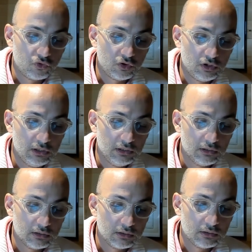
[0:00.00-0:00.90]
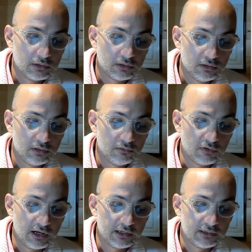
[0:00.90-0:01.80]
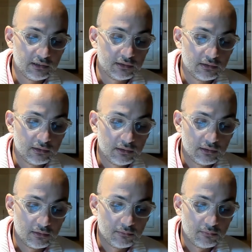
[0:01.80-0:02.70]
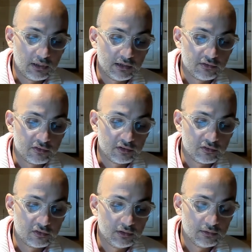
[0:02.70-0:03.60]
t divided by 60.